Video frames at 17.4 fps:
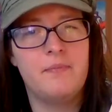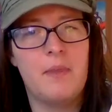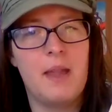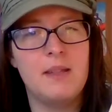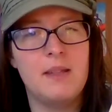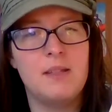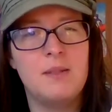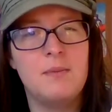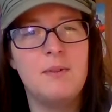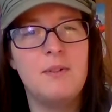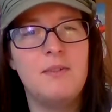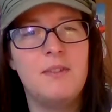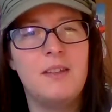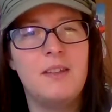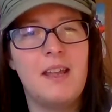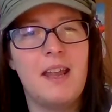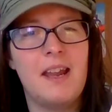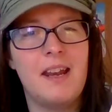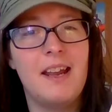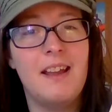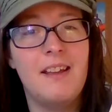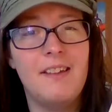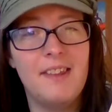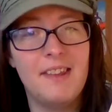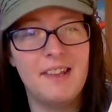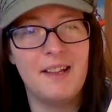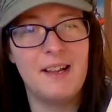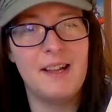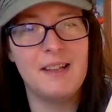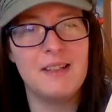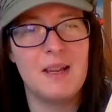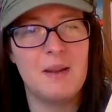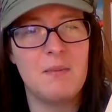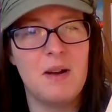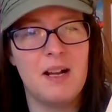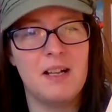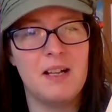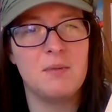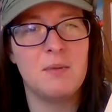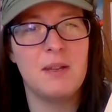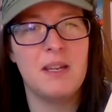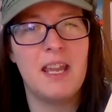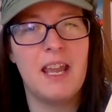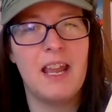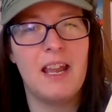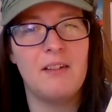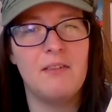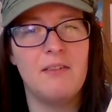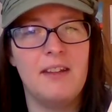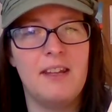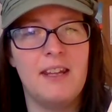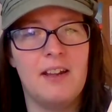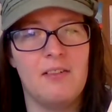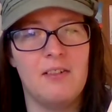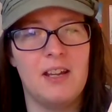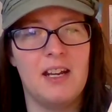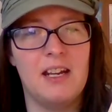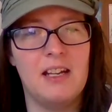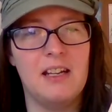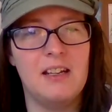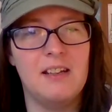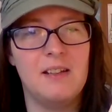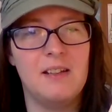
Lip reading: as smoothly and healthily as I possibly can without getting